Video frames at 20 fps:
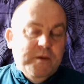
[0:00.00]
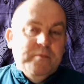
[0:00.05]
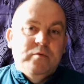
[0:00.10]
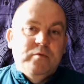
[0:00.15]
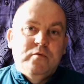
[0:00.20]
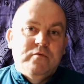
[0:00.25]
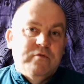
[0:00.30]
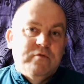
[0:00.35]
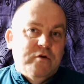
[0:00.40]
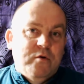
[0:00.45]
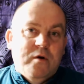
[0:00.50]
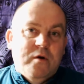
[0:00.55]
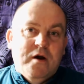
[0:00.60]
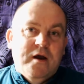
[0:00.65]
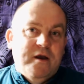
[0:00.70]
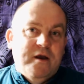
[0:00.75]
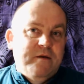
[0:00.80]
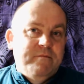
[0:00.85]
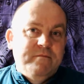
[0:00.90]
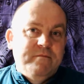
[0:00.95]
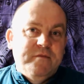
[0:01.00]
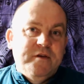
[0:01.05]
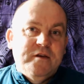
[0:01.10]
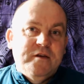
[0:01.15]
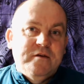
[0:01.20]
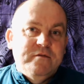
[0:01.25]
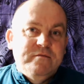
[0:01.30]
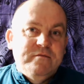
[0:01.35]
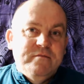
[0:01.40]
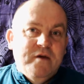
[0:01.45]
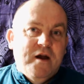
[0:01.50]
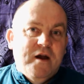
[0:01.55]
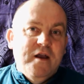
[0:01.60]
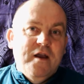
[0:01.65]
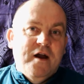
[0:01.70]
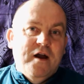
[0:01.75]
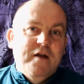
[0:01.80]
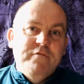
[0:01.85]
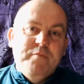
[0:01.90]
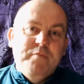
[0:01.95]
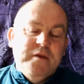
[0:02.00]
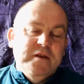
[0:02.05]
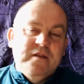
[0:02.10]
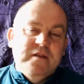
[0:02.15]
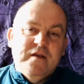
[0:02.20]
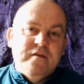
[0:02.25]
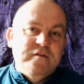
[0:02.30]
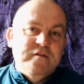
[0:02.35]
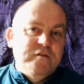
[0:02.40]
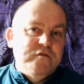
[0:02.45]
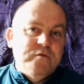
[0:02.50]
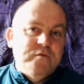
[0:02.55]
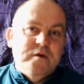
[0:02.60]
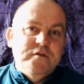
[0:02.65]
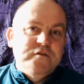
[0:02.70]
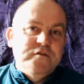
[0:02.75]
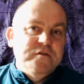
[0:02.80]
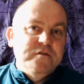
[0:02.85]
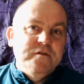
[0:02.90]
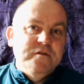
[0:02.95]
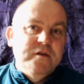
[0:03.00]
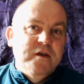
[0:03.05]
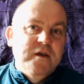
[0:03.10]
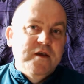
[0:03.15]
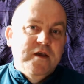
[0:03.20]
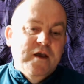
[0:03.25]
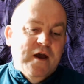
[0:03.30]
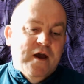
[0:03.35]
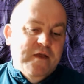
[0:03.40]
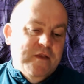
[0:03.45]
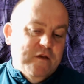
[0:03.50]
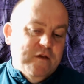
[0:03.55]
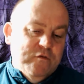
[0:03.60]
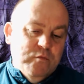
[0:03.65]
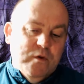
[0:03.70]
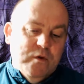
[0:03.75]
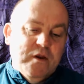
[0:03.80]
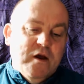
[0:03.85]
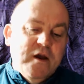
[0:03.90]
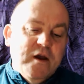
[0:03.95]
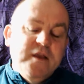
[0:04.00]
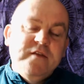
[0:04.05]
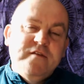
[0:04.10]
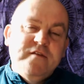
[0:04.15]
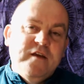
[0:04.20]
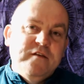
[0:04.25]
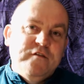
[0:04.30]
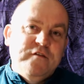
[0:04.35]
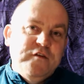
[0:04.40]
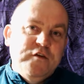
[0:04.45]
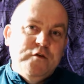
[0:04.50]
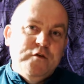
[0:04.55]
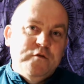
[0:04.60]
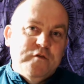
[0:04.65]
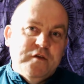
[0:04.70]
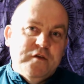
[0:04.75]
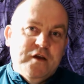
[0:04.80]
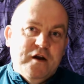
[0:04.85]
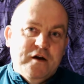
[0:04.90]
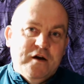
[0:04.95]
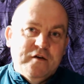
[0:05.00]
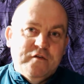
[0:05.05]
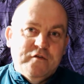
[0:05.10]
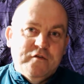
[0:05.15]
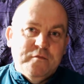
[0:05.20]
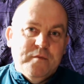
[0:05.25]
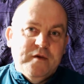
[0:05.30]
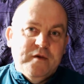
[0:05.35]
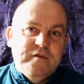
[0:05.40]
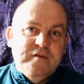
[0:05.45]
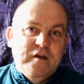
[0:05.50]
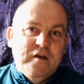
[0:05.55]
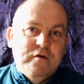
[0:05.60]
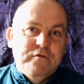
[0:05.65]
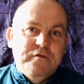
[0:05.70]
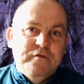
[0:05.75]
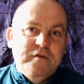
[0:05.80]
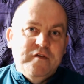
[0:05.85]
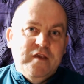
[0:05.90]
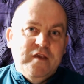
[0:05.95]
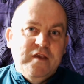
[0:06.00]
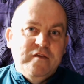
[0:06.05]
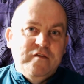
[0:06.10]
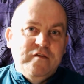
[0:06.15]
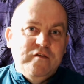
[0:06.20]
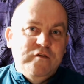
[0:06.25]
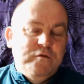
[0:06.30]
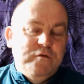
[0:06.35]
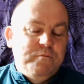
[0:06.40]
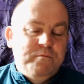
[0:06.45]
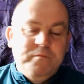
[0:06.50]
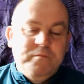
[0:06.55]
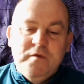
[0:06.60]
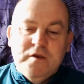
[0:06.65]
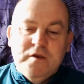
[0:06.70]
people require. I've been in that situation, and that's when I tend to use the cards for myself. Is